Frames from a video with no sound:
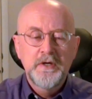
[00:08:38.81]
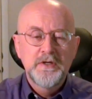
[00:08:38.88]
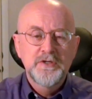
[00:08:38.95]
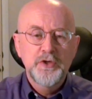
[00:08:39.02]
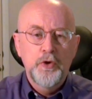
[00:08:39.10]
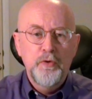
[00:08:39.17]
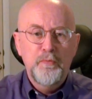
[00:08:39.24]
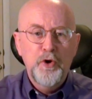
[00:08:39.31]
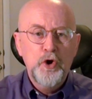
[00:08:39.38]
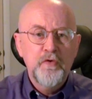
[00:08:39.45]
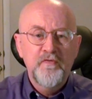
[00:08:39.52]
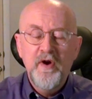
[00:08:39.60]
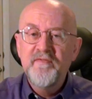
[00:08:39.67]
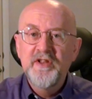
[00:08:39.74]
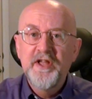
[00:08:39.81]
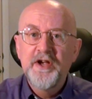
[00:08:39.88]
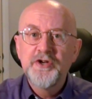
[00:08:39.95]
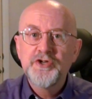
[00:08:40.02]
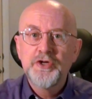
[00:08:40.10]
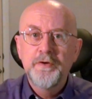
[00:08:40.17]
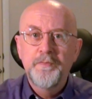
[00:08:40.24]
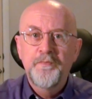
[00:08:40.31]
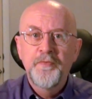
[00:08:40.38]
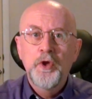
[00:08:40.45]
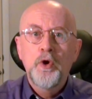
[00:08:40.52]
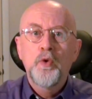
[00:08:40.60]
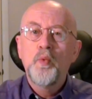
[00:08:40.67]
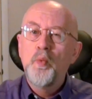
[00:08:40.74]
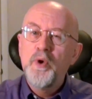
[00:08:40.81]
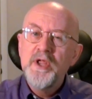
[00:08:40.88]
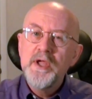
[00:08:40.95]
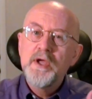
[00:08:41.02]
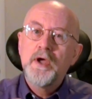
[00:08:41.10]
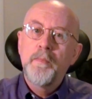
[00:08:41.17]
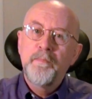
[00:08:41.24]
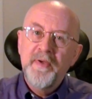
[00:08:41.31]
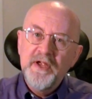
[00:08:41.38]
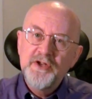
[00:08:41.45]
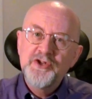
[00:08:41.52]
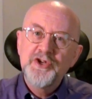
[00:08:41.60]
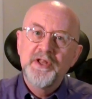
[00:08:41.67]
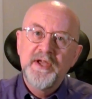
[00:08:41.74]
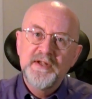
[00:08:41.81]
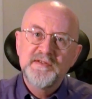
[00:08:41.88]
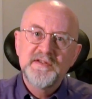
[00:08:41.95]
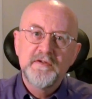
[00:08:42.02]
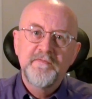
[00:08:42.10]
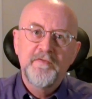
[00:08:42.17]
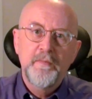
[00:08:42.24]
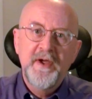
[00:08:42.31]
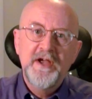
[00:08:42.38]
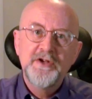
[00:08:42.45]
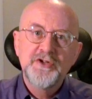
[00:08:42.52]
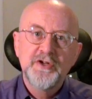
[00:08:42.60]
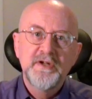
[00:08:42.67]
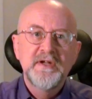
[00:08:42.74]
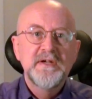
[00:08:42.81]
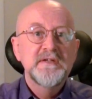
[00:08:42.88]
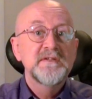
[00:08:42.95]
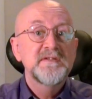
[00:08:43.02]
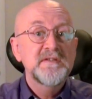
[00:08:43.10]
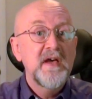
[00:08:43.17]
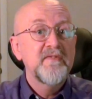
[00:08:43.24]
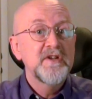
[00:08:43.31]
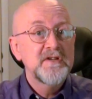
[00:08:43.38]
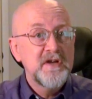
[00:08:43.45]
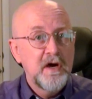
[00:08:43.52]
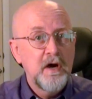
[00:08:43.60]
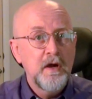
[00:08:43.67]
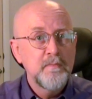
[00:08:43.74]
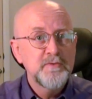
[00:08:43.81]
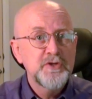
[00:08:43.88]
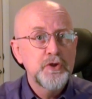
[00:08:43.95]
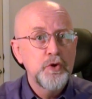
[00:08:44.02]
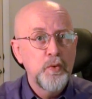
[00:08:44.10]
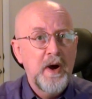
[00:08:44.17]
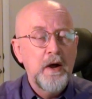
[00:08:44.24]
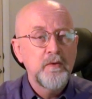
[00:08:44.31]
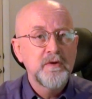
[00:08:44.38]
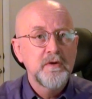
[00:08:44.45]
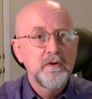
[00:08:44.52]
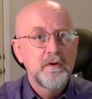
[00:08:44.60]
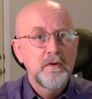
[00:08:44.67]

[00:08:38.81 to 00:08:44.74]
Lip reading: So the book of Revelation recapitulates information 7 times throughout